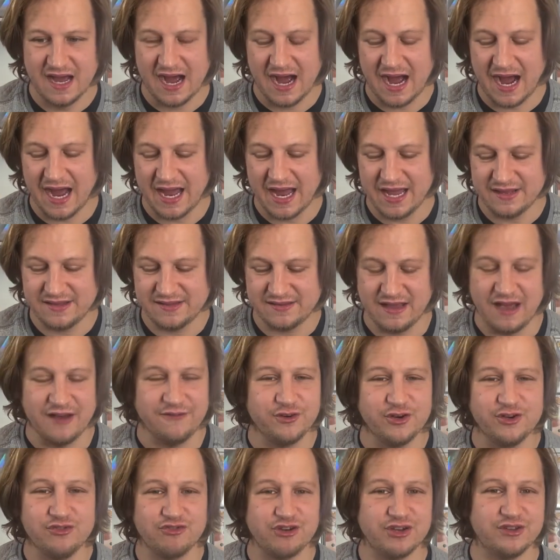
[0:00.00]
I
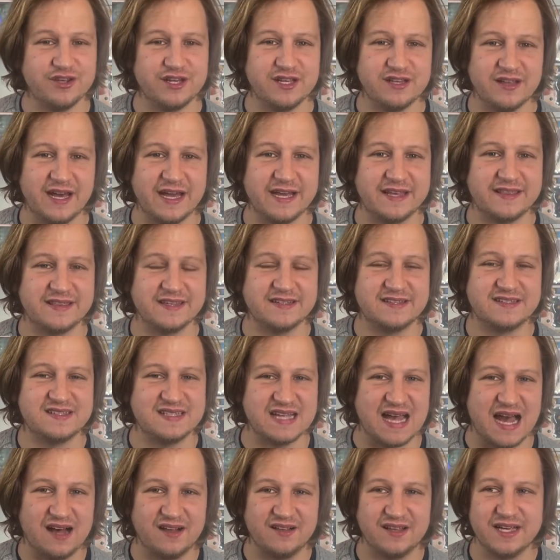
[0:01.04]
definitely really like this
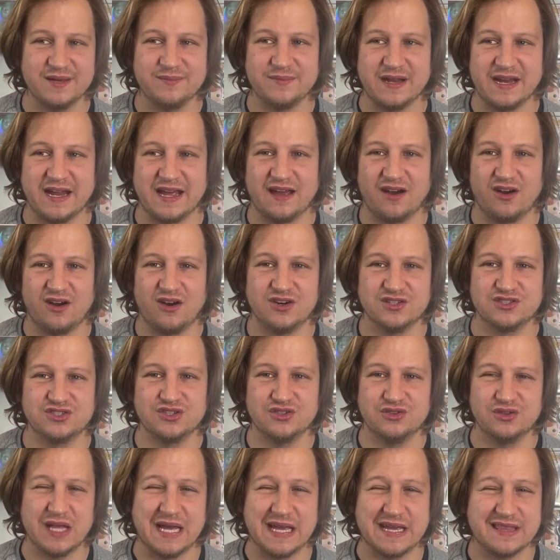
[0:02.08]
Sally, and I also
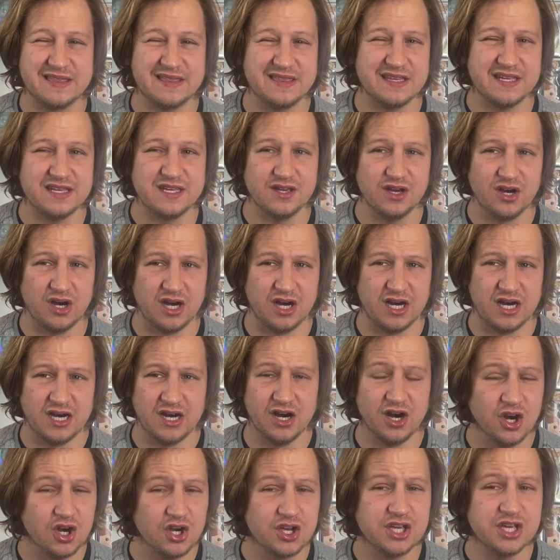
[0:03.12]
like the uh,
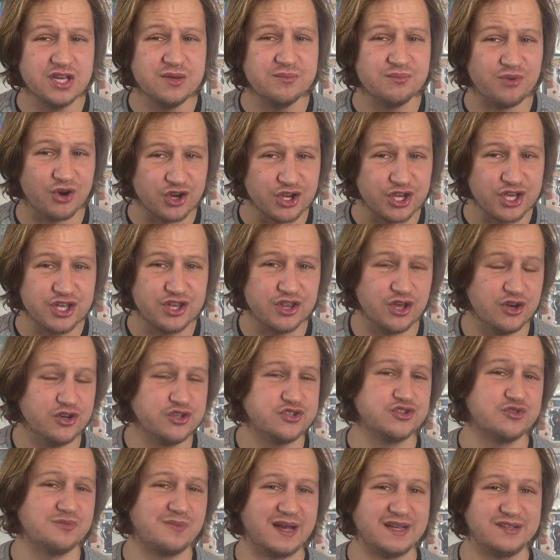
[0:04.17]
Oogie Boogie. Those
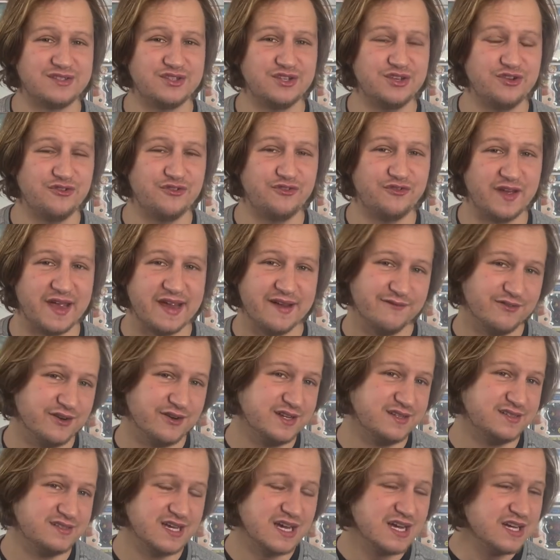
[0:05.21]
are my two
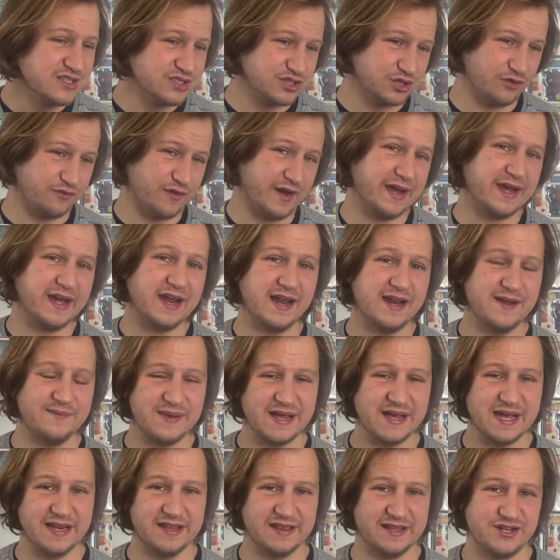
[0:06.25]
favorites. So if I end up
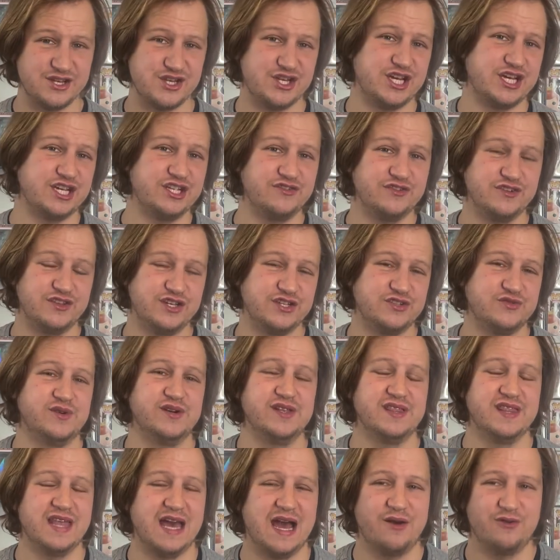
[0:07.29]
getting the chase for this one,
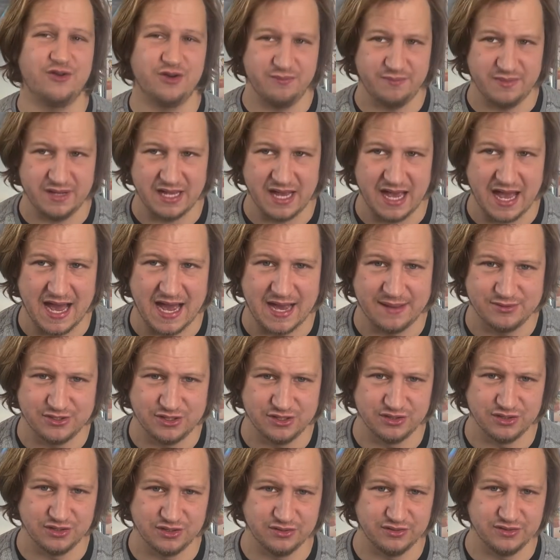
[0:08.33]
that would be
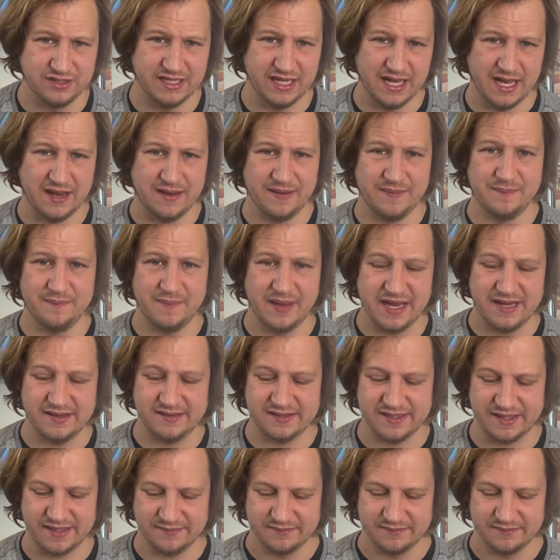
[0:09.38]
absolutely amazing.